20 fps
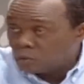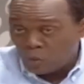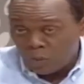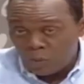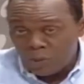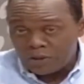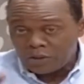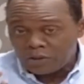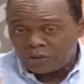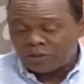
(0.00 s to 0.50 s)
So
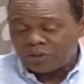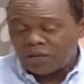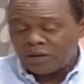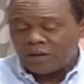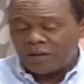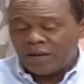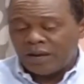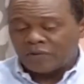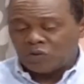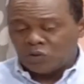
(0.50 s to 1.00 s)
we went on
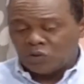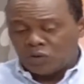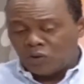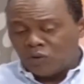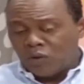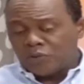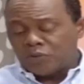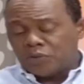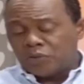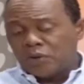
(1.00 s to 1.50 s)
Saturday afternoon
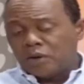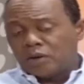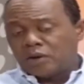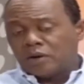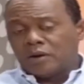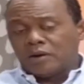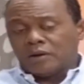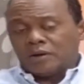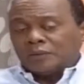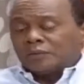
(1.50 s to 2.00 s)
around 3
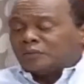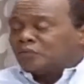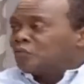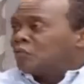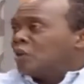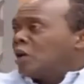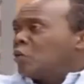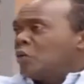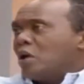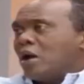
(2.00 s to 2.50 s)
o'clock
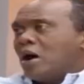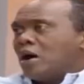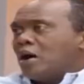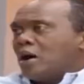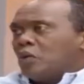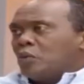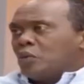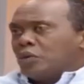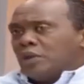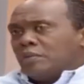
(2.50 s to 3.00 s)
and we
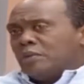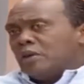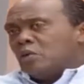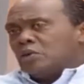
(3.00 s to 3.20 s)
hung out with him.